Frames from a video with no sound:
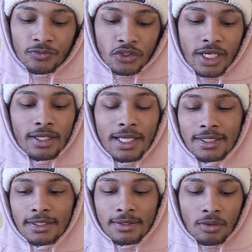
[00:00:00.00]
So yeah,
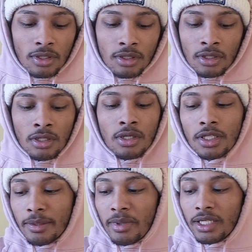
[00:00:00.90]
that's
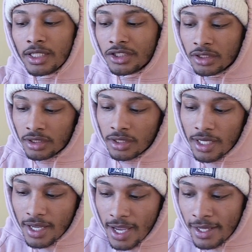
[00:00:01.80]
the main engine.
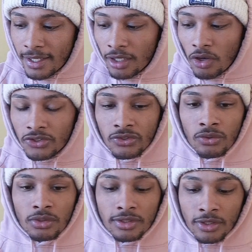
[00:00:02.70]
And then
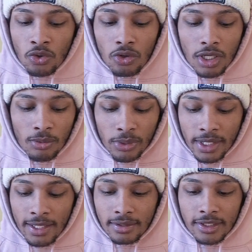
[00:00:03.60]
also to go along with
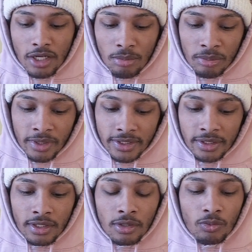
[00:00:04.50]
that, to complement
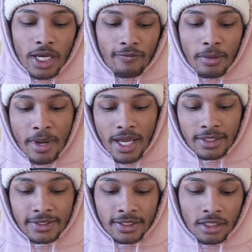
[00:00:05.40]
it, we have the
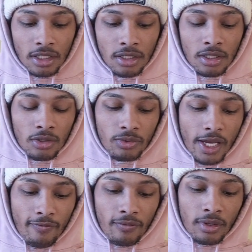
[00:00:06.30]
pans. We
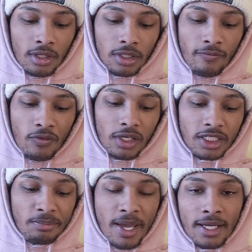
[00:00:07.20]
have the
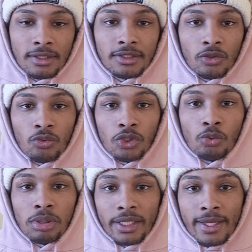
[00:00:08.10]
Fearless pan, so when
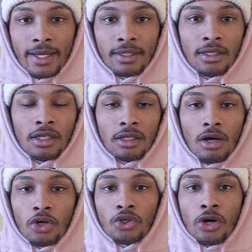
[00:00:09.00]
you play that,
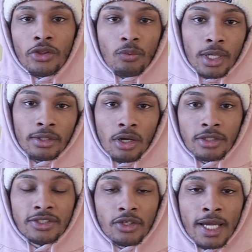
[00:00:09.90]
all your other red
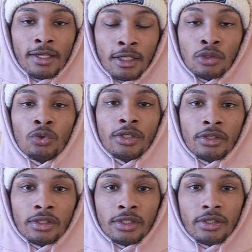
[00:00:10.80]
cards, including
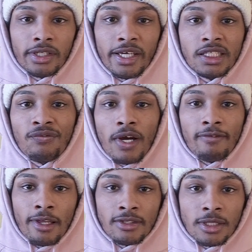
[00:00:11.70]
your leader, gains
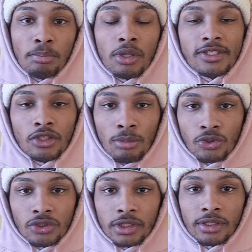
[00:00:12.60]
5,000 plus
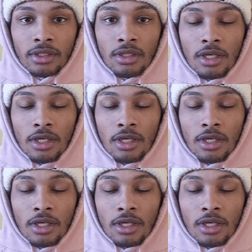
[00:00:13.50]
double strike.